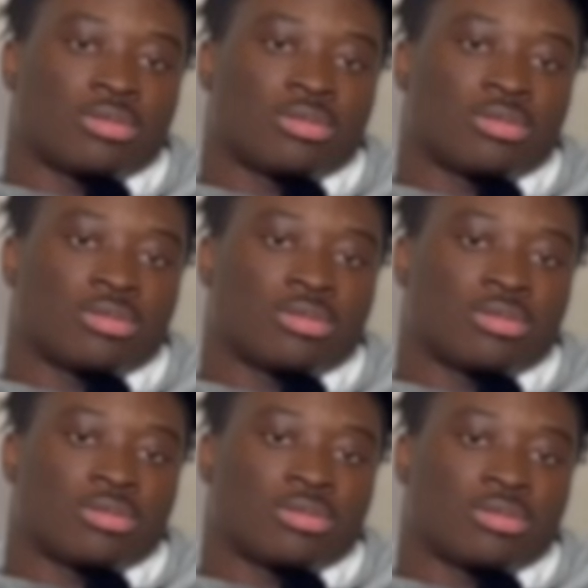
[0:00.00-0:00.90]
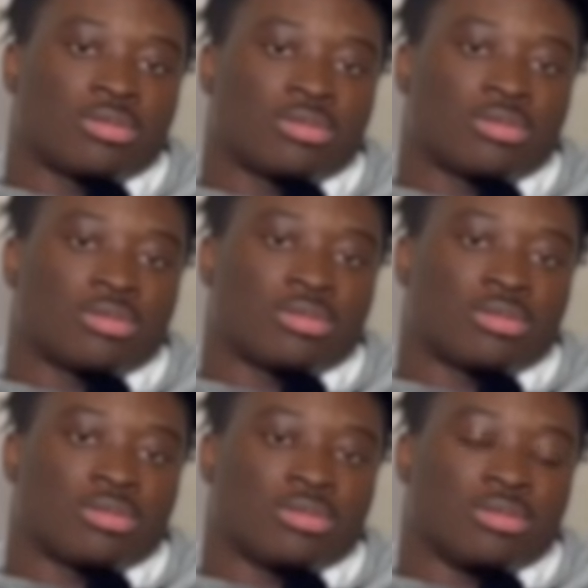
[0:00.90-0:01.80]

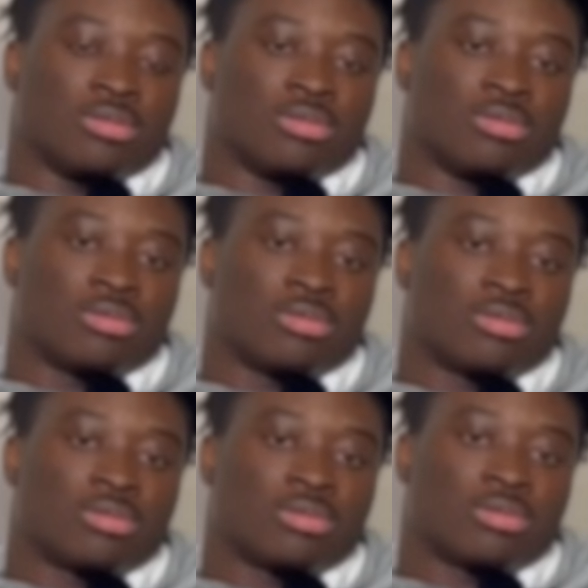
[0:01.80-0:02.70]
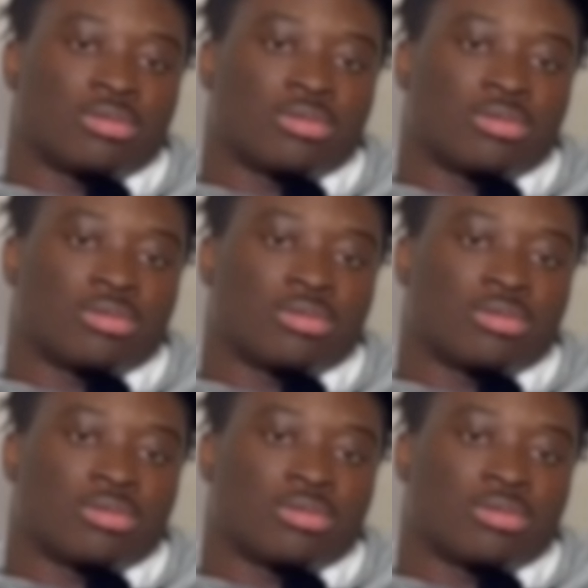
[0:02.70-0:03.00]
[no speech]